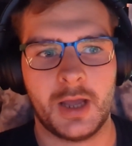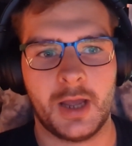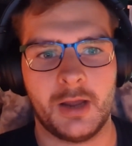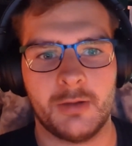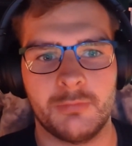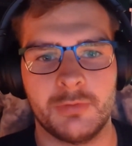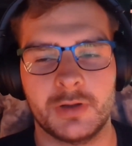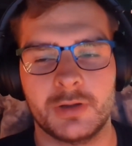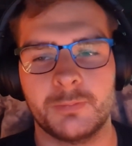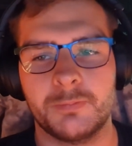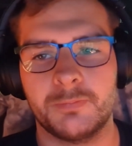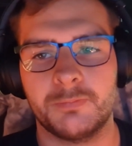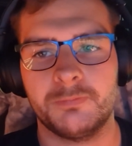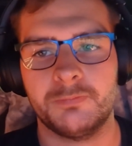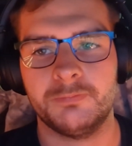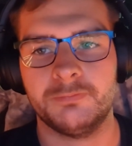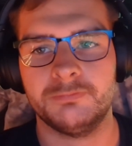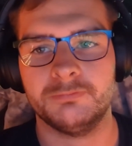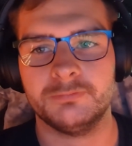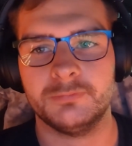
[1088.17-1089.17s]
And
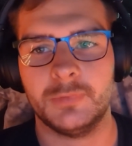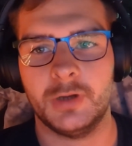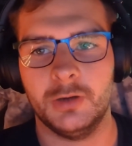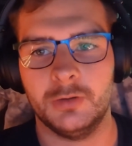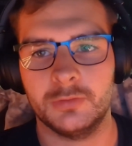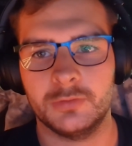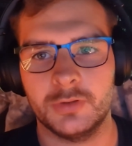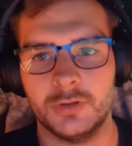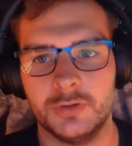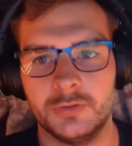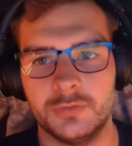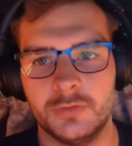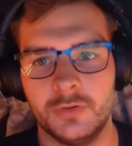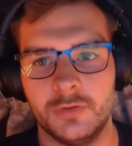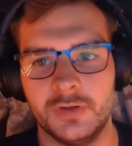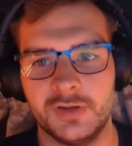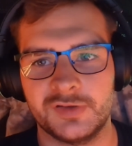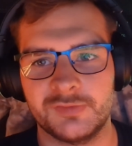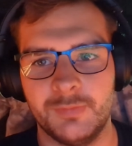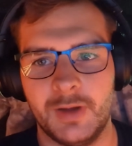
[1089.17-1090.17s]
we're, oh God,
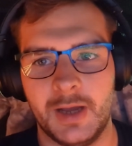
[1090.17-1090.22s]
not this